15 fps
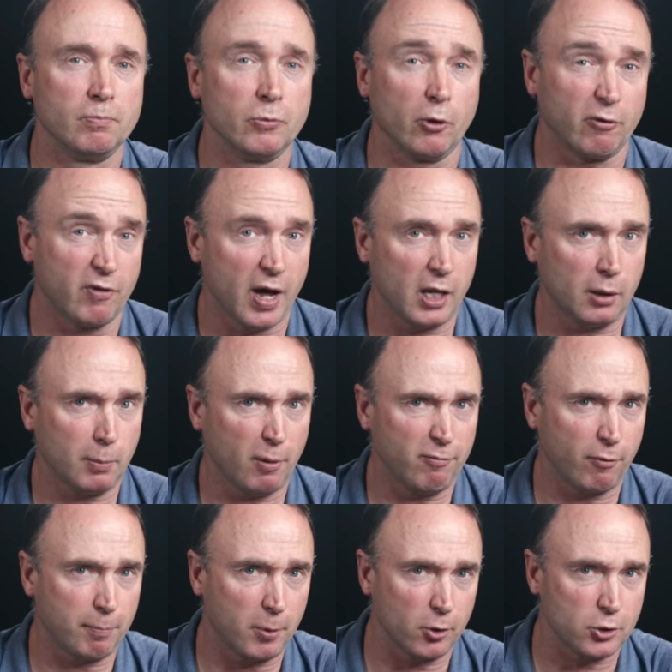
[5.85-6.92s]
They're available
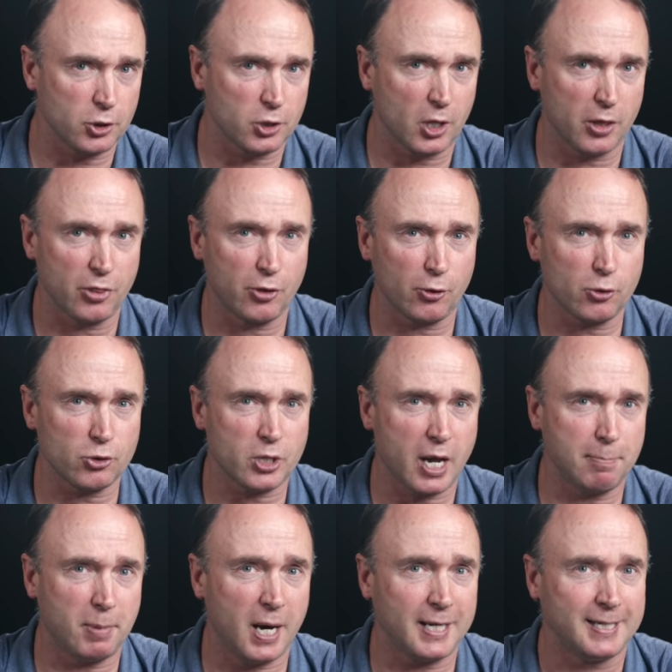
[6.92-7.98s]
for purchase on Thursday,
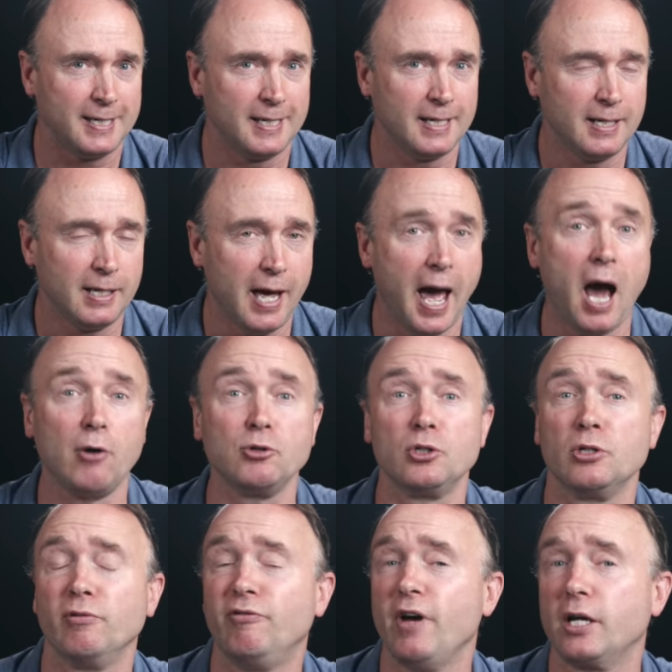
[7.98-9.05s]
but how
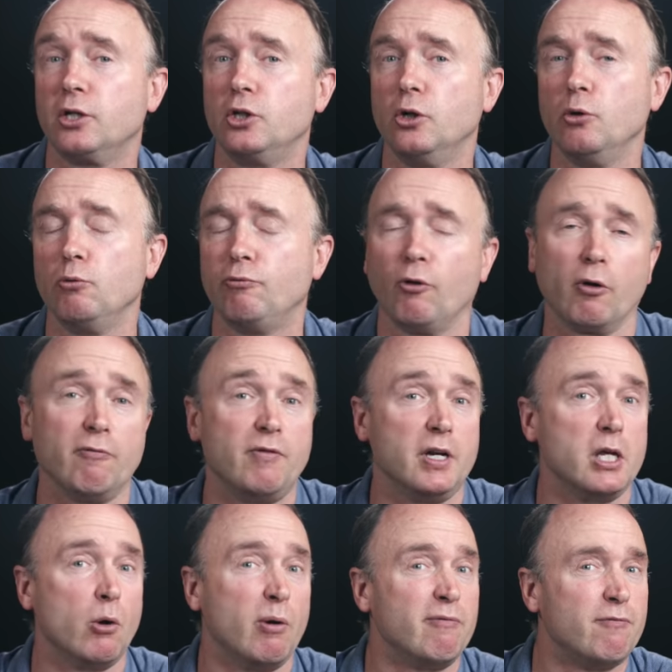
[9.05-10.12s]
does it affect you for
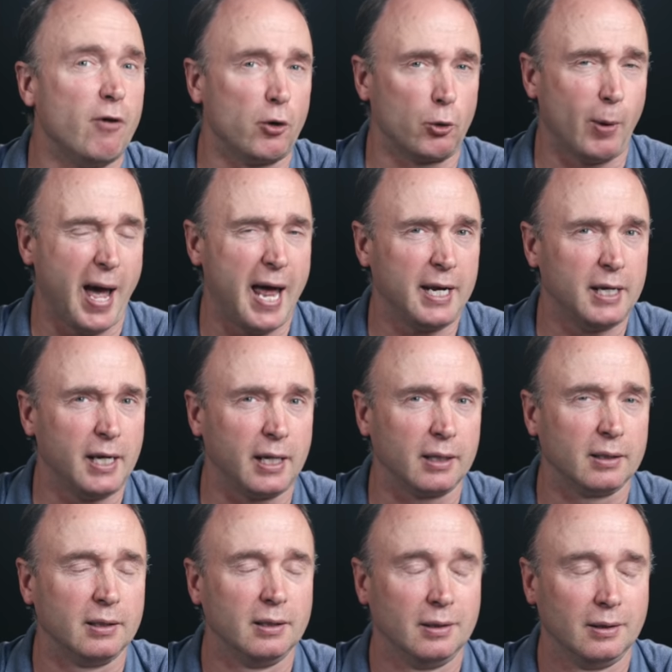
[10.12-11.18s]
video and photo editing?
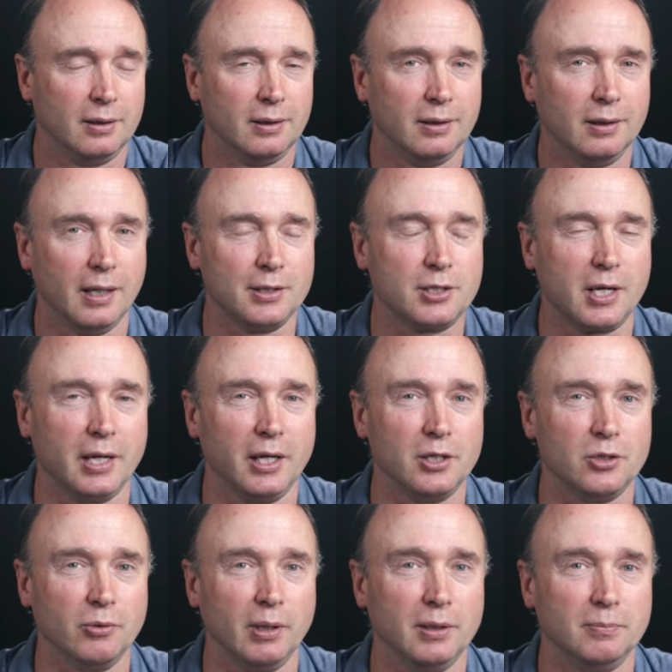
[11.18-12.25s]
Let's get
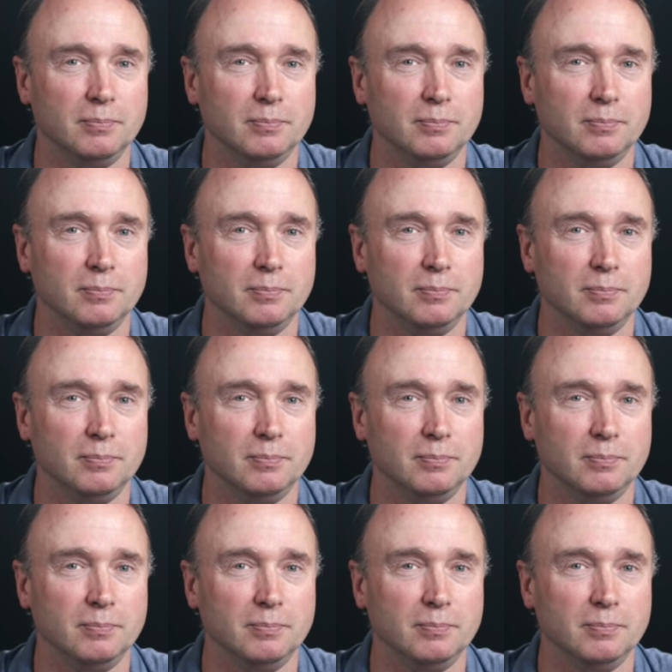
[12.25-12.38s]
into it.